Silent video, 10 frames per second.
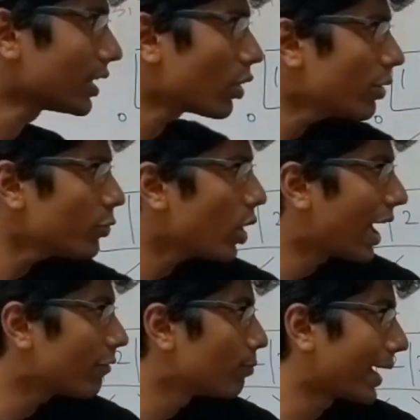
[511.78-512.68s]
Now, if
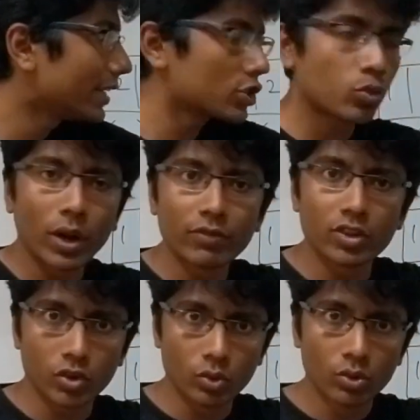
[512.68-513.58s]
you have minus 1
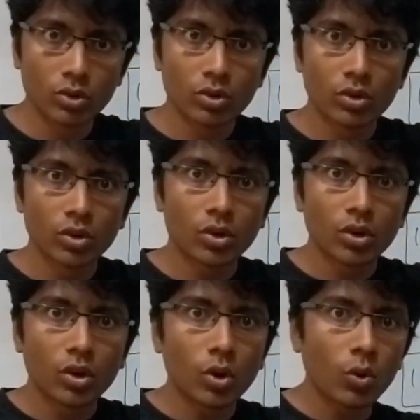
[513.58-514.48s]
with you,
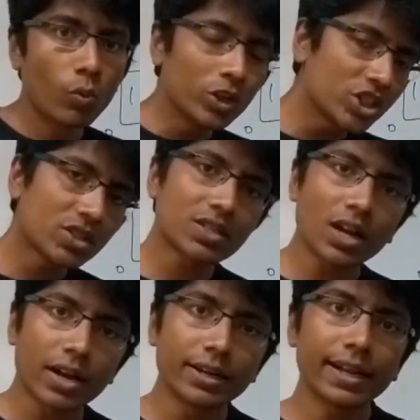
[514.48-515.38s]
which is the
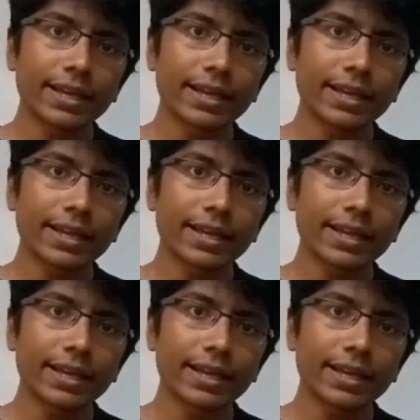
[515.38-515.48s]
start